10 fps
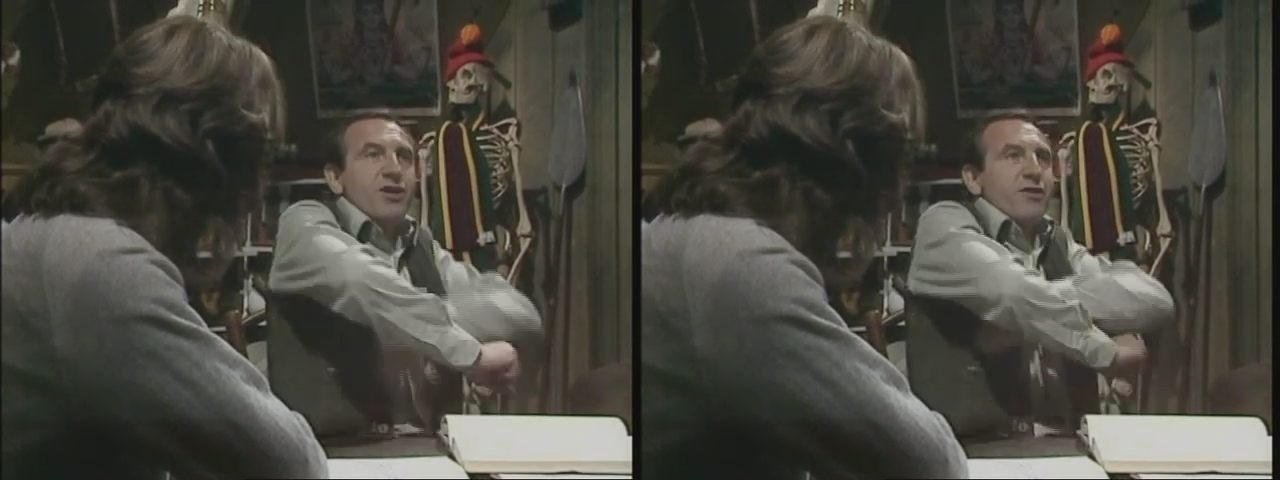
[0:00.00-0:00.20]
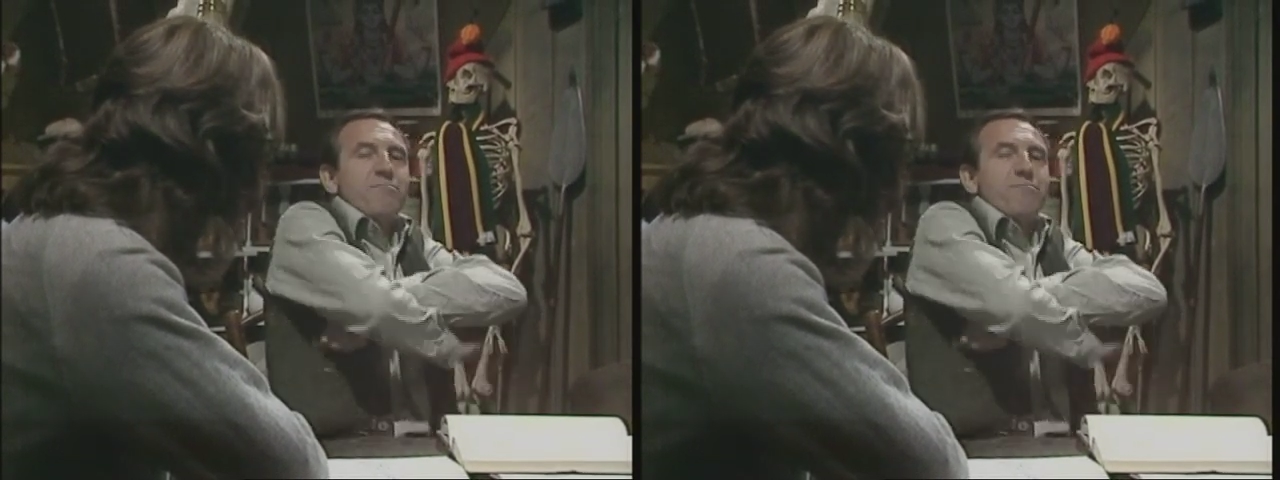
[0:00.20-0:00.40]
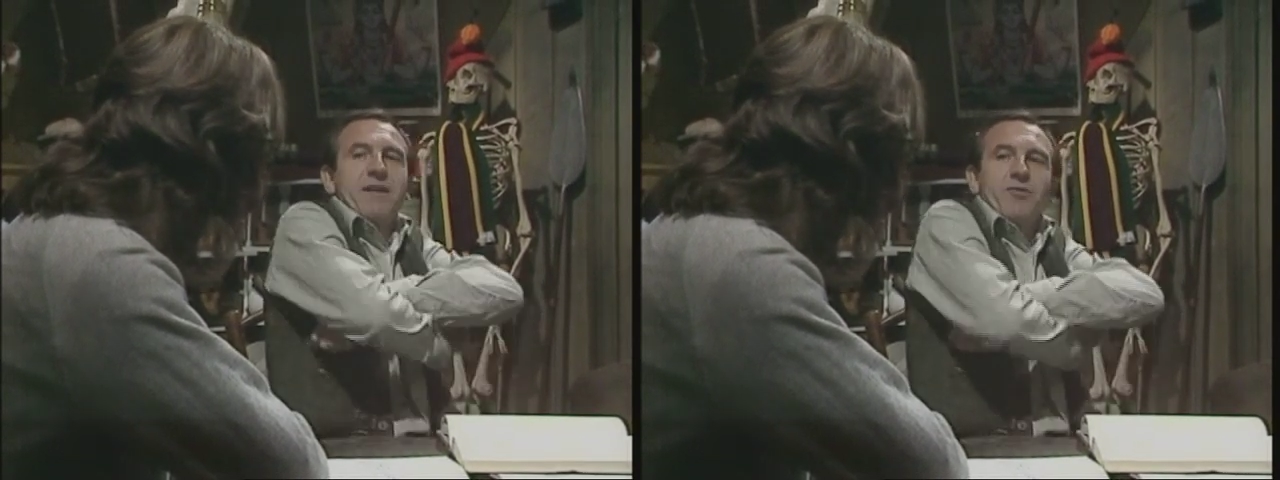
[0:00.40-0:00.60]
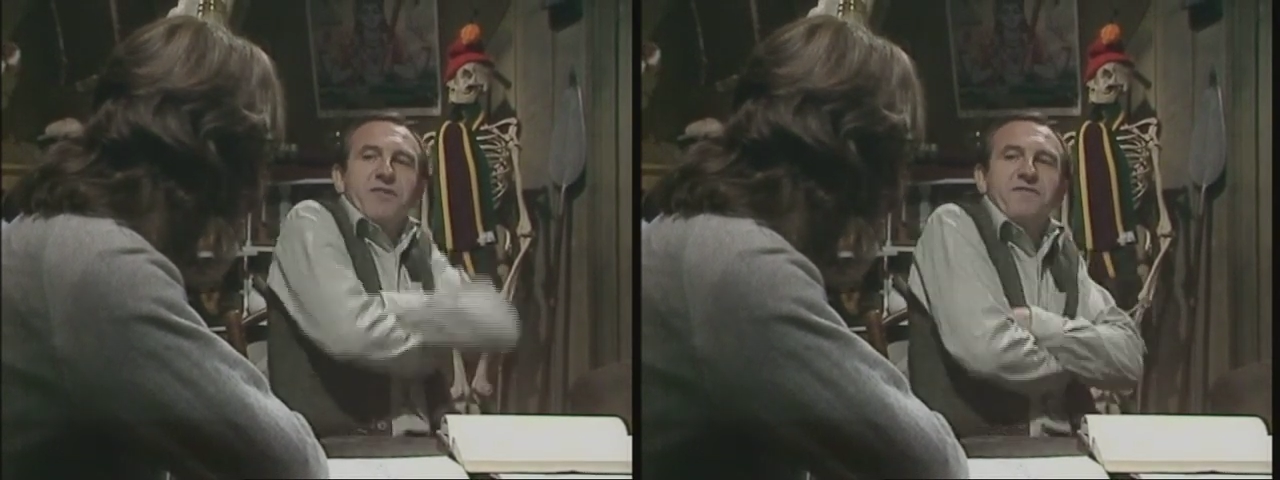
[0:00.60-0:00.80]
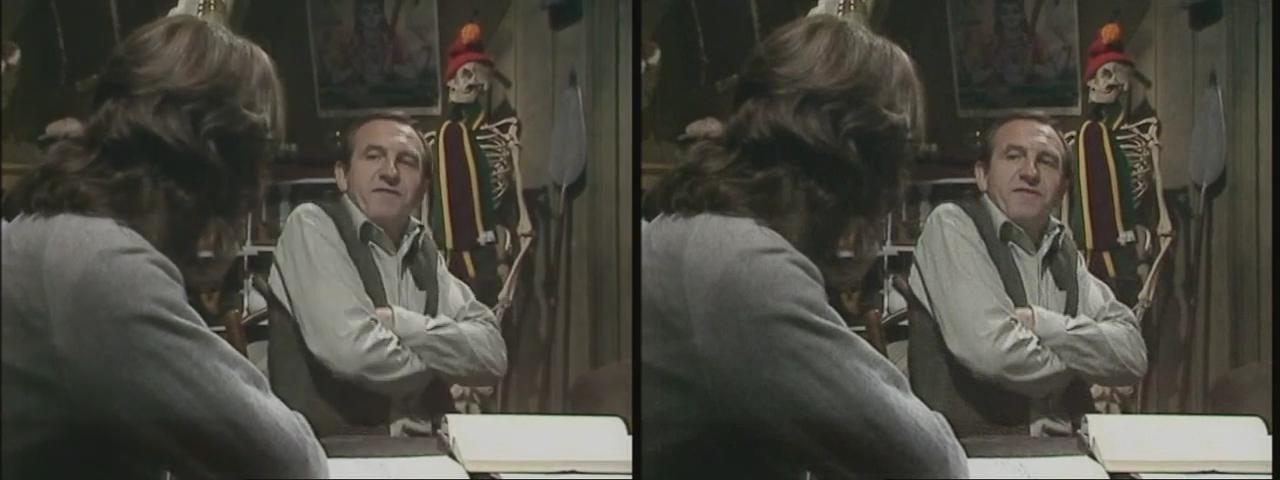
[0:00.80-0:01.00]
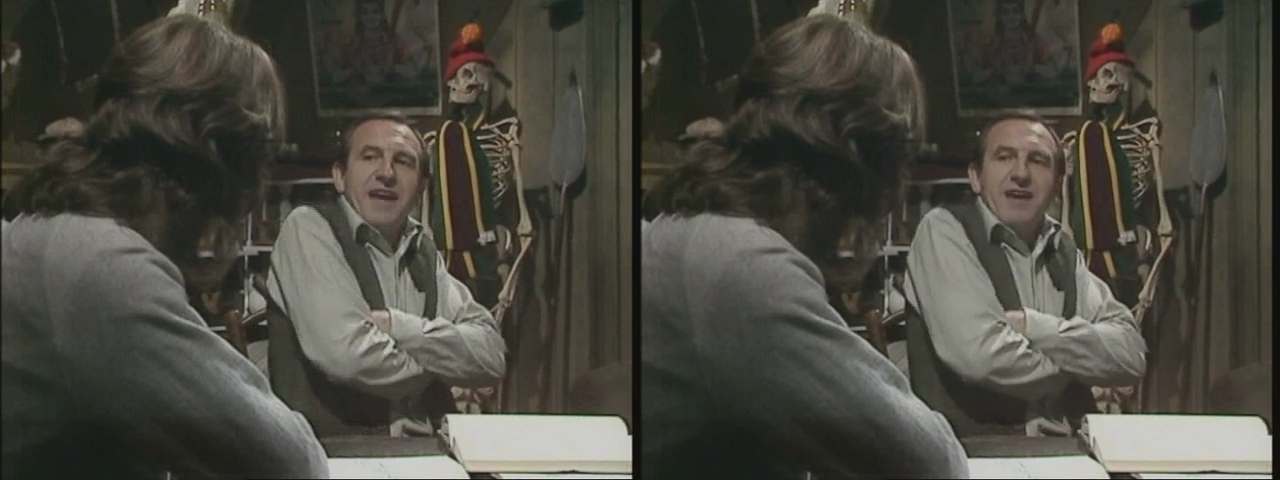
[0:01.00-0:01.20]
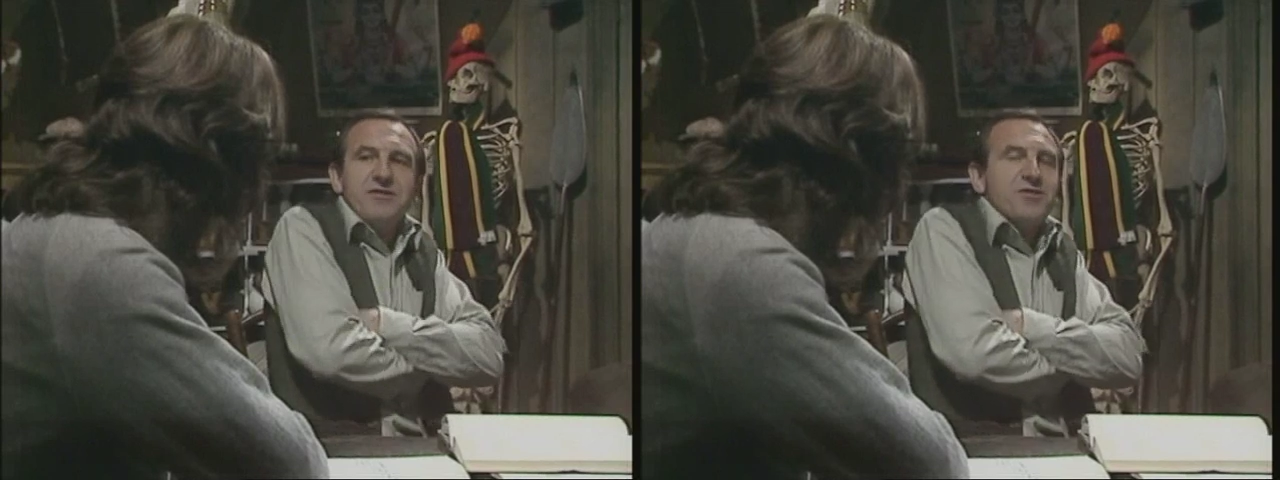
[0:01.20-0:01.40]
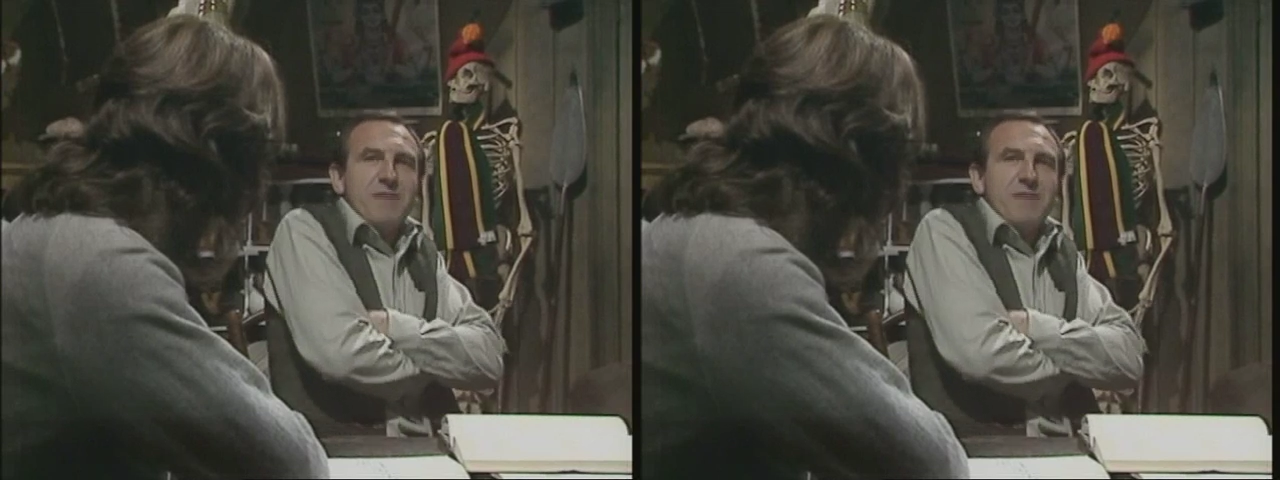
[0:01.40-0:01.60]
covering people with
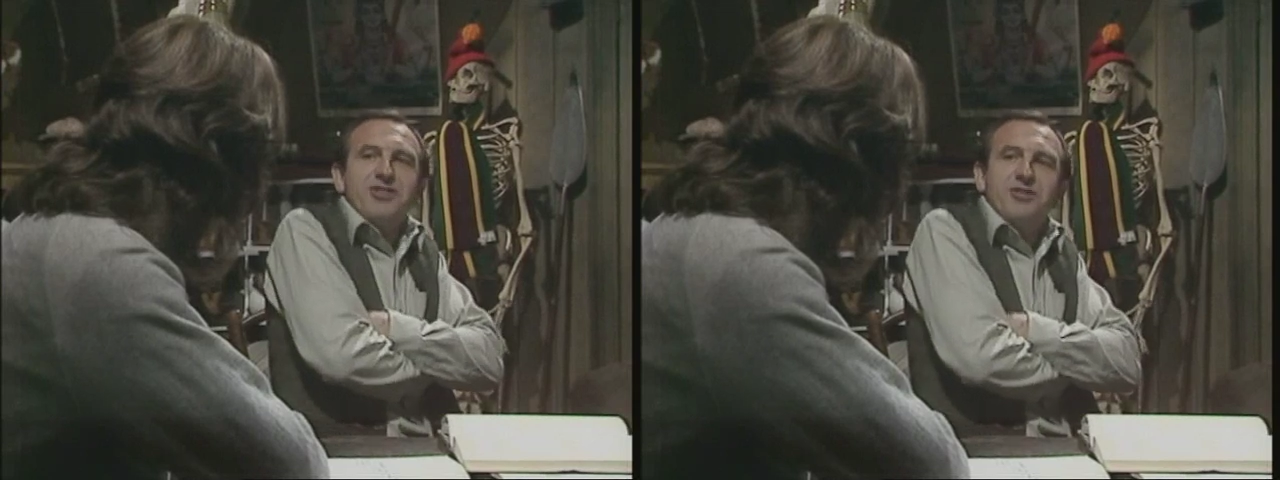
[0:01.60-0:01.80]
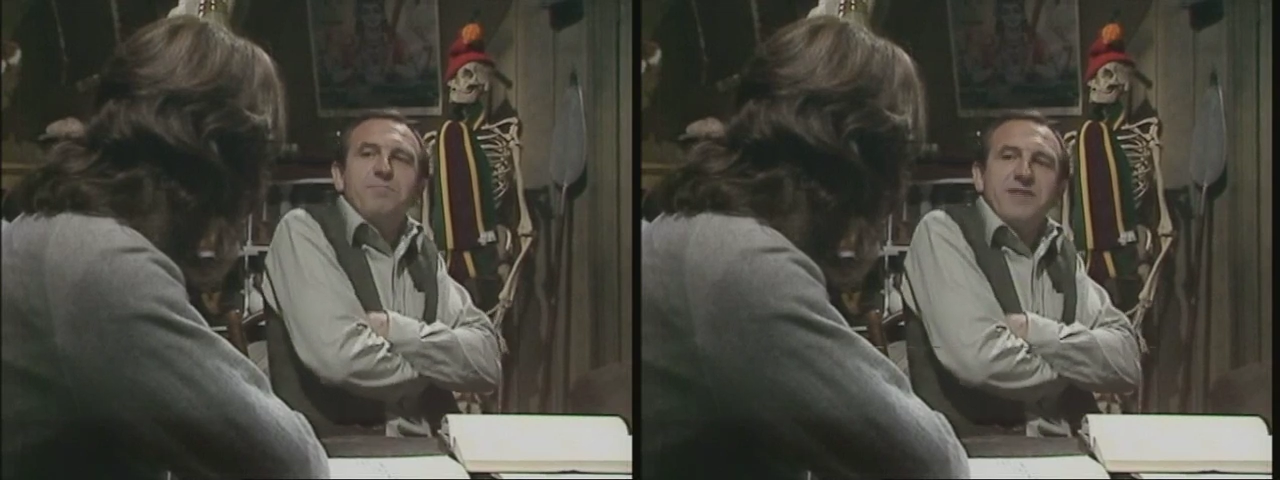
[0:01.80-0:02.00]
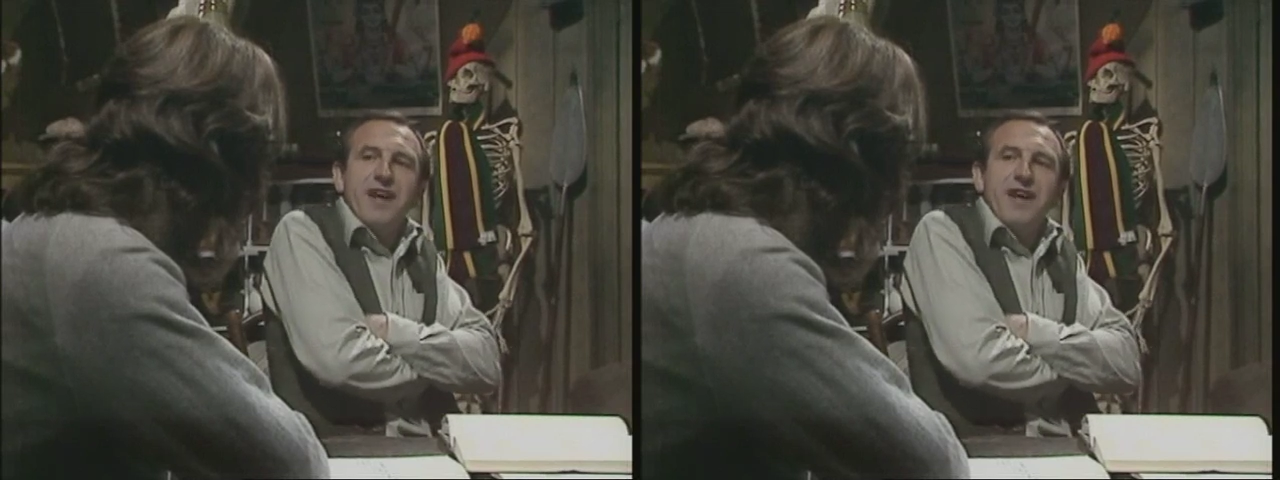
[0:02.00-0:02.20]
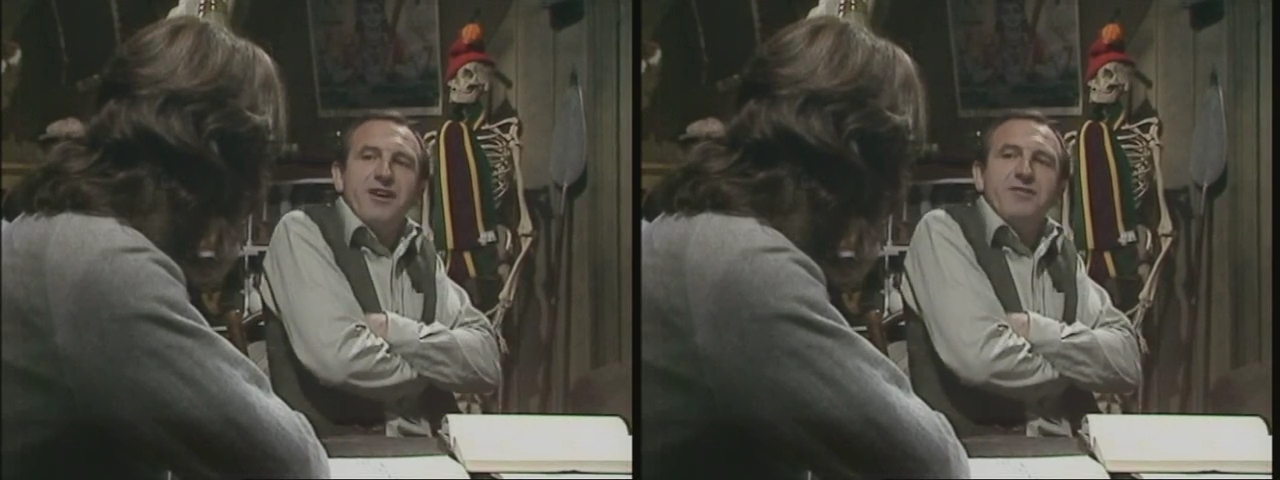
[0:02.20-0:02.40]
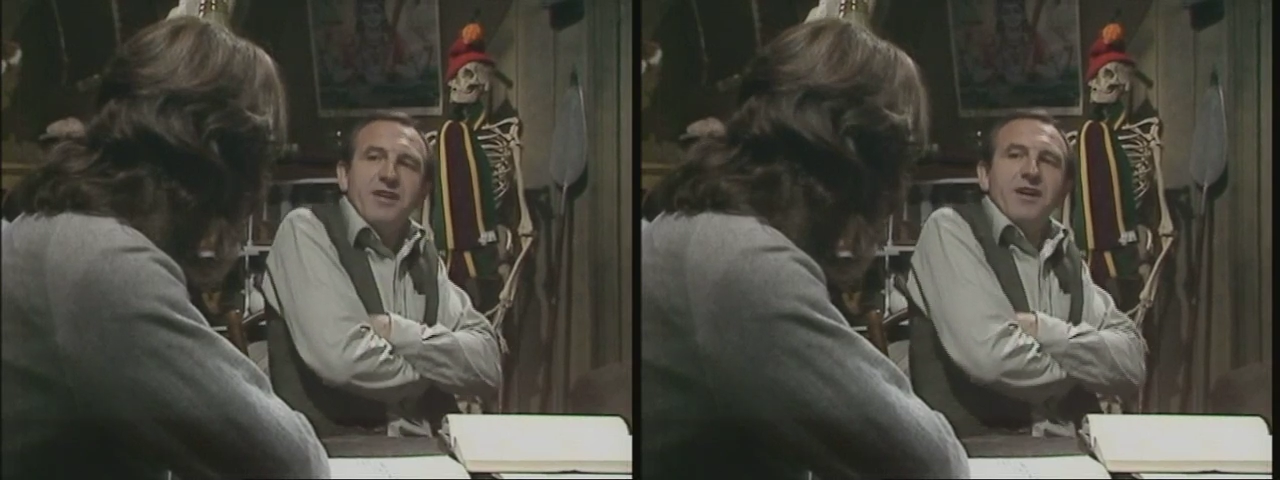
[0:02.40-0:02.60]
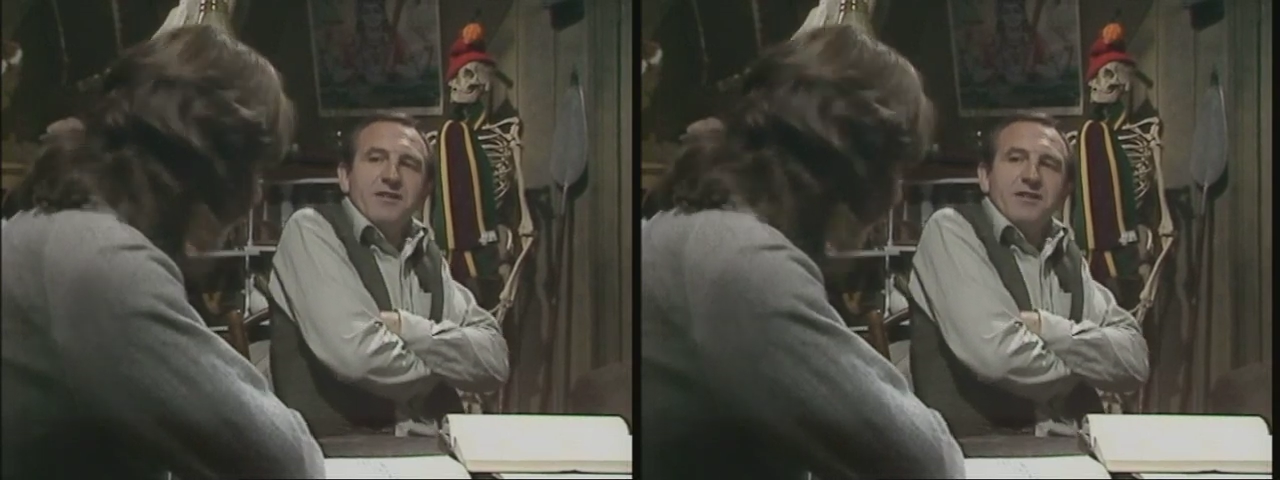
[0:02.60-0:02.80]
flowers, smashing up pianos,